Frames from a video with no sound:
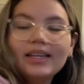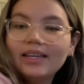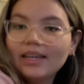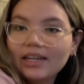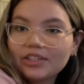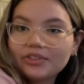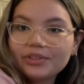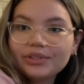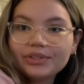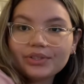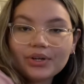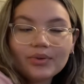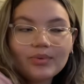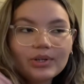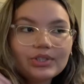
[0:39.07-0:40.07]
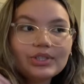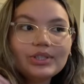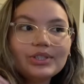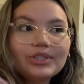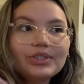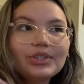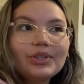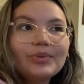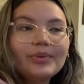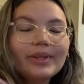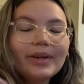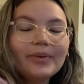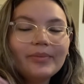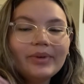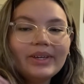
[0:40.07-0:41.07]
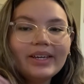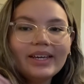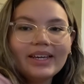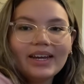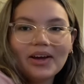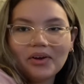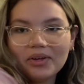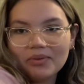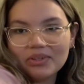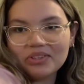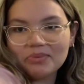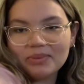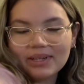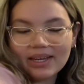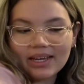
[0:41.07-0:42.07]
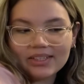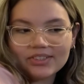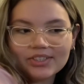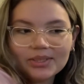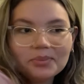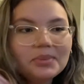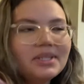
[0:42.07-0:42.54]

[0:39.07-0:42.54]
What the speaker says: actually started watching this show without me, and now he wants me to catch up.